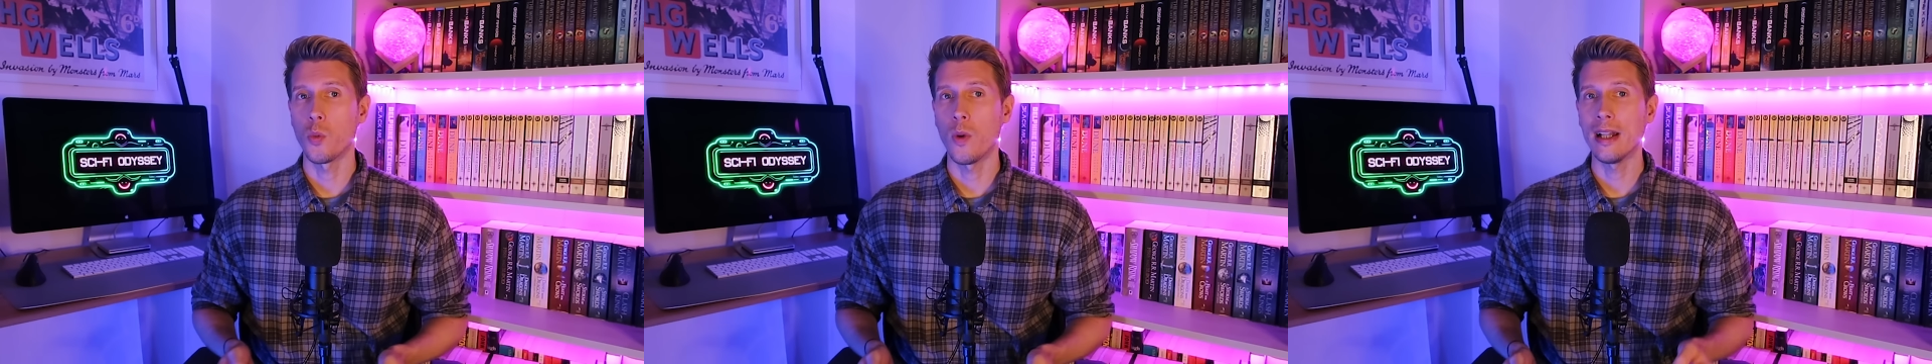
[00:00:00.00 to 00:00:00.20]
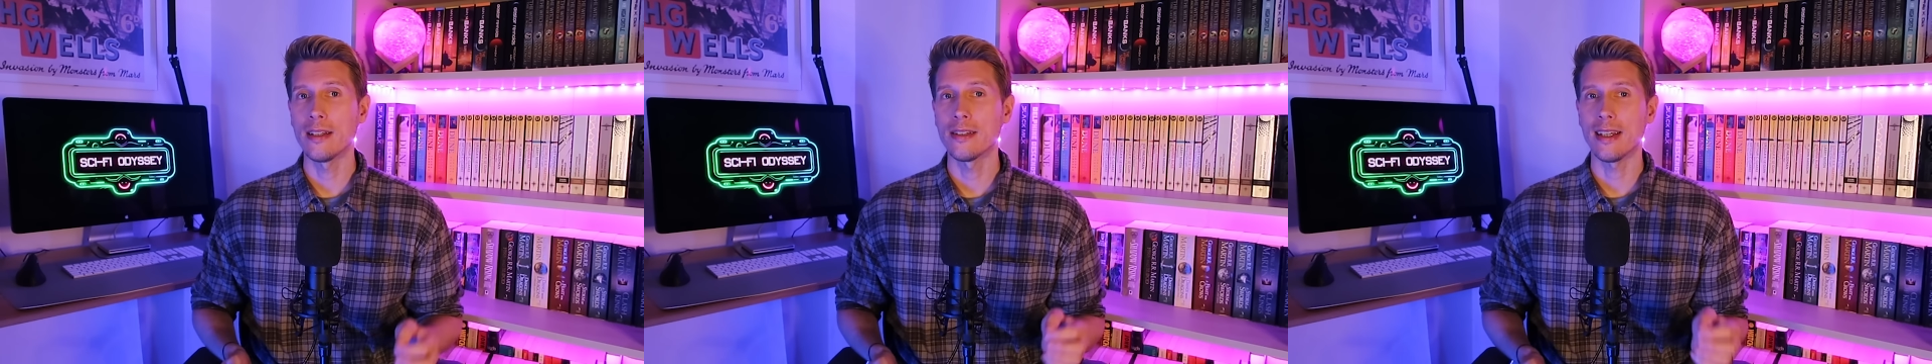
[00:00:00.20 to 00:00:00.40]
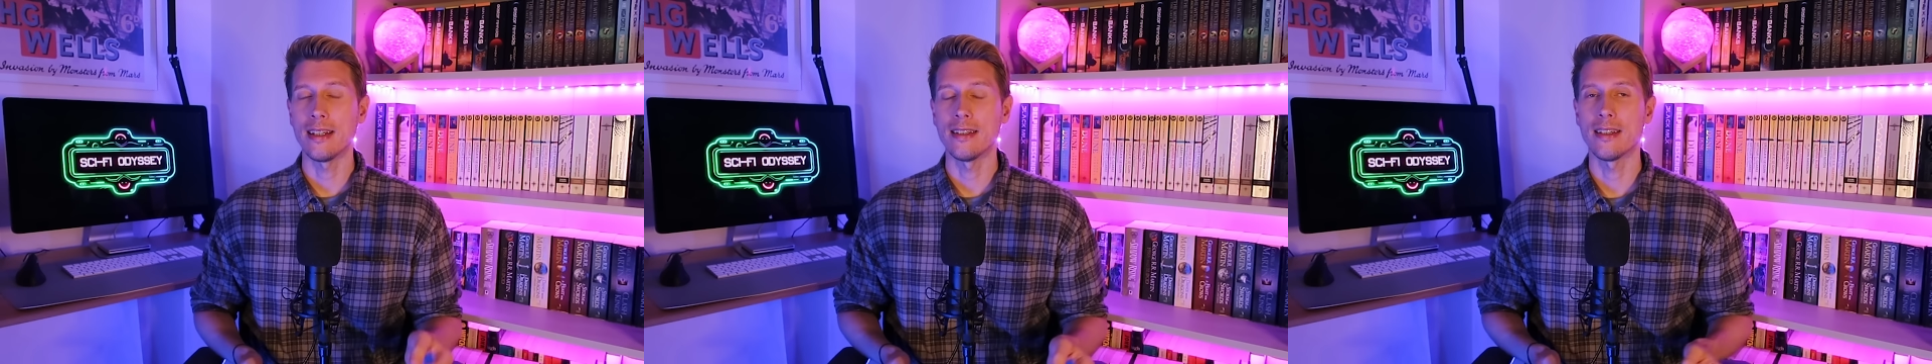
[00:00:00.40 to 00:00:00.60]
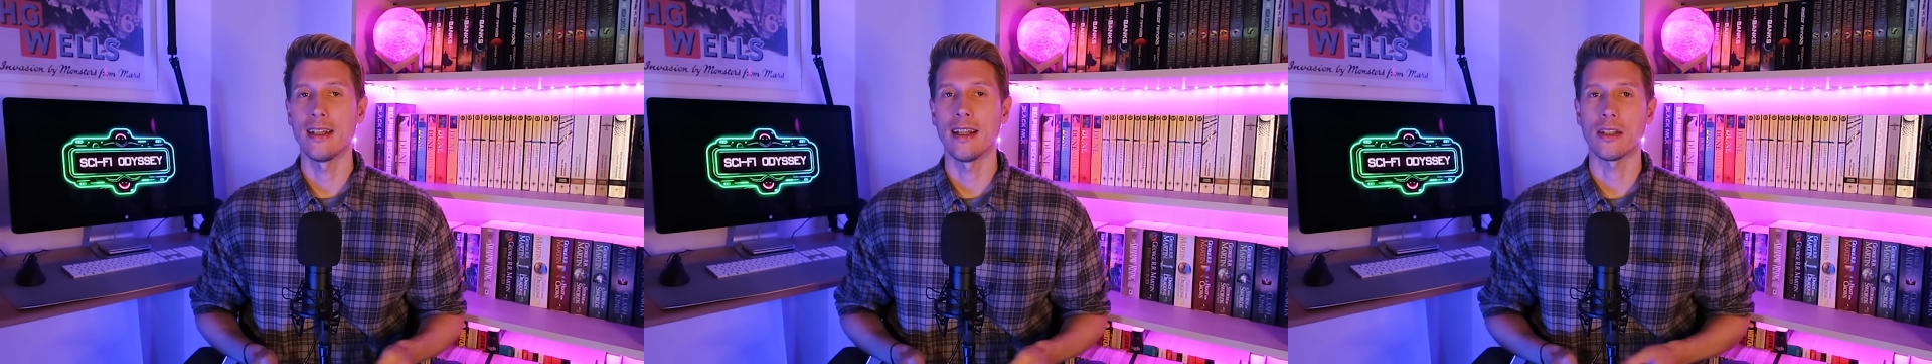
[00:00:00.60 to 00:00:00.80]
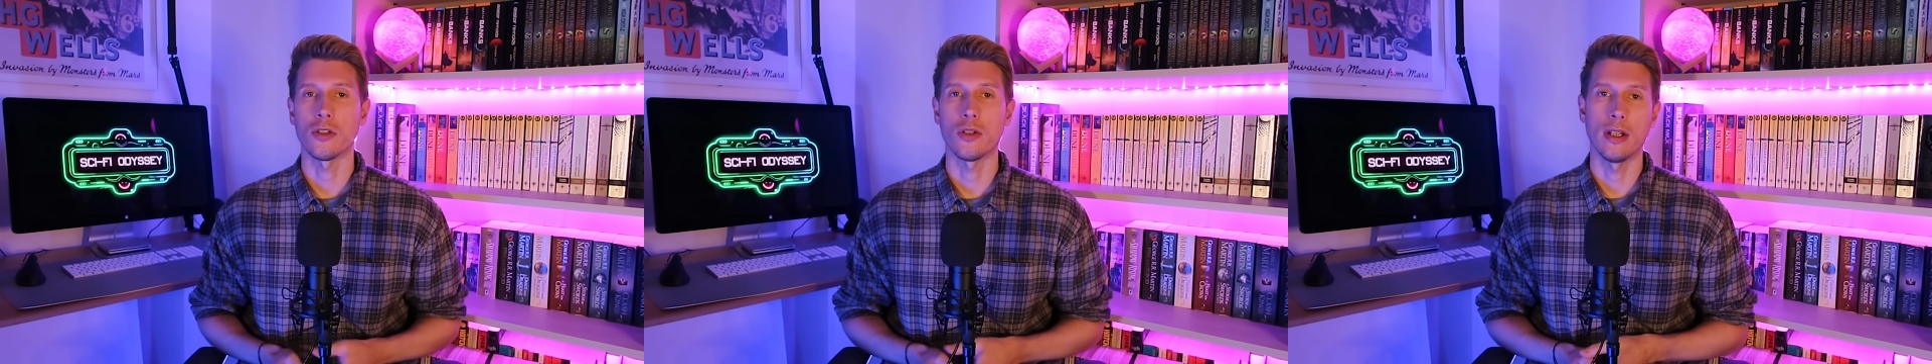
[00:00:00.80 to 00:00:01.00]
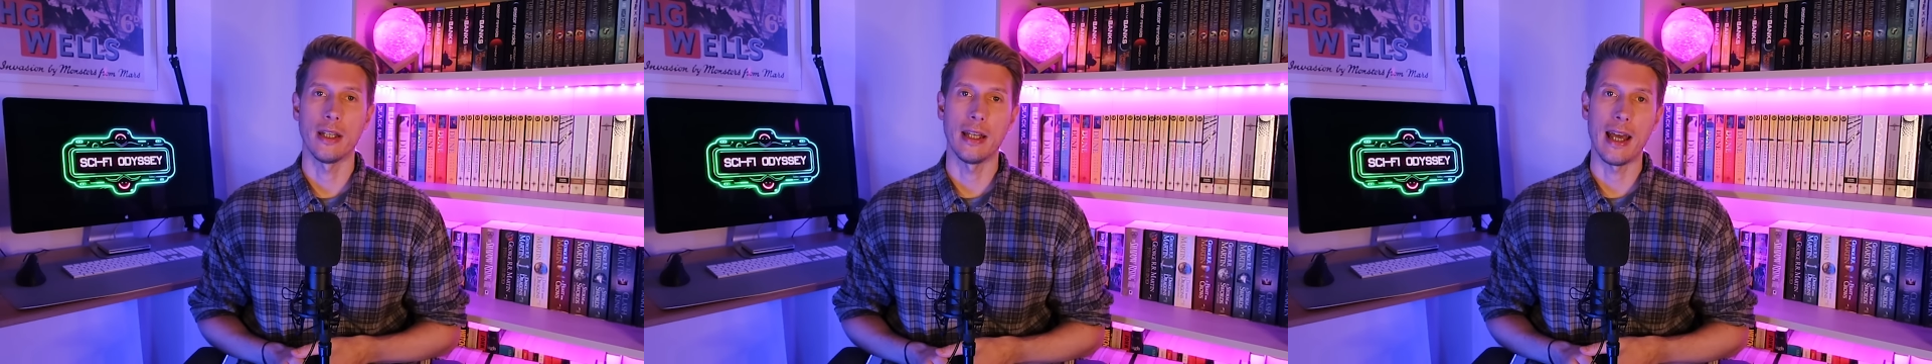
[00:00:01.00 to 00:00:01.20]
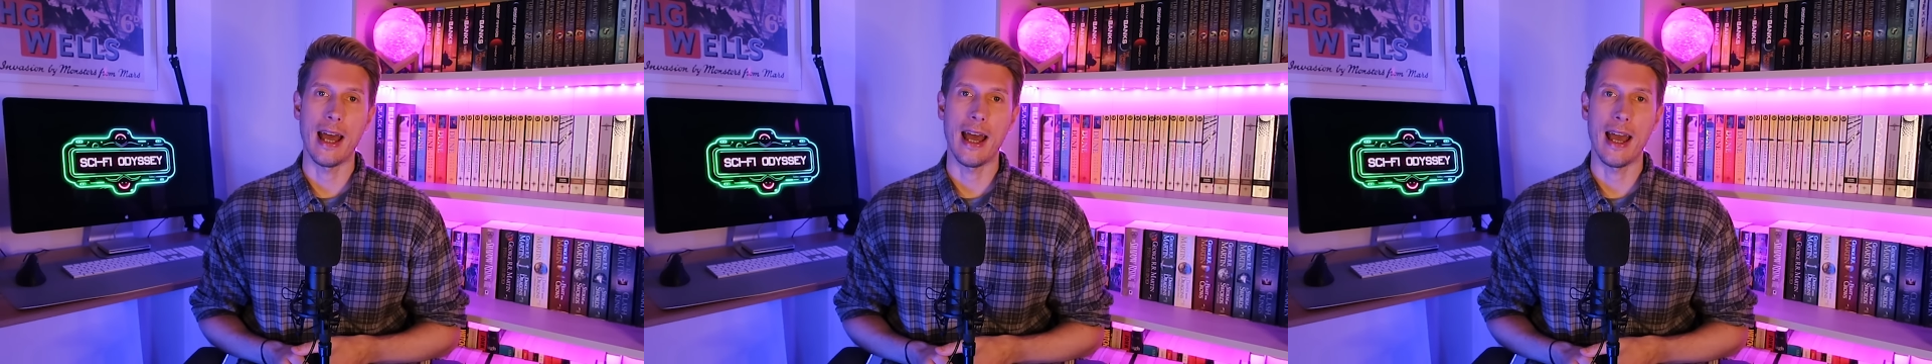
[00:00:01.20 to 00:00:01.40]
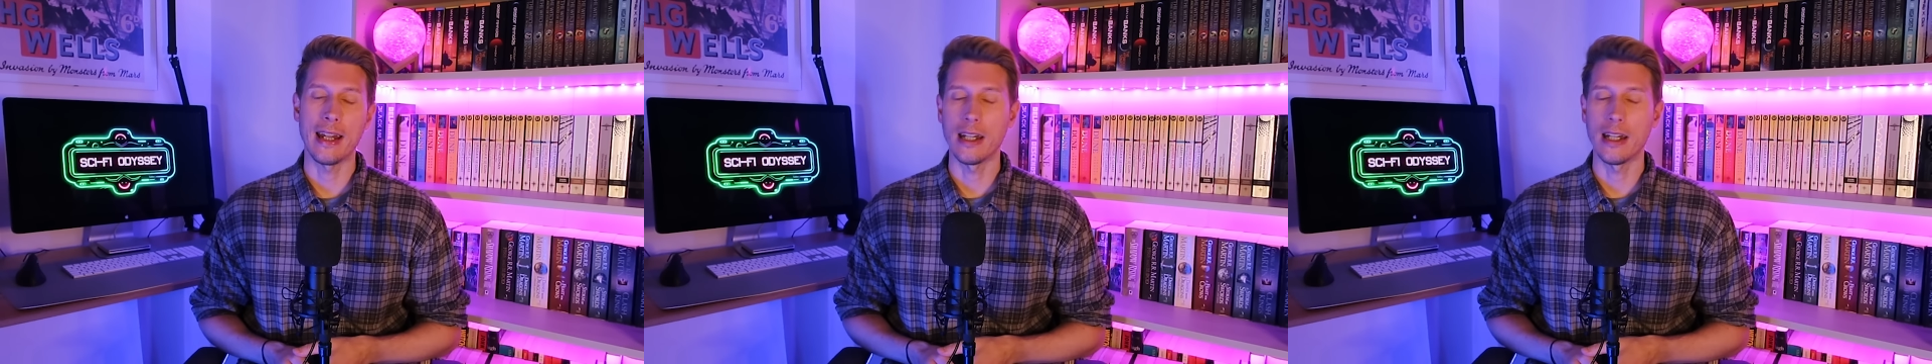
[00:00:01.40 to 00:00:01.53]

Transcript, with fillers: as well as intellectually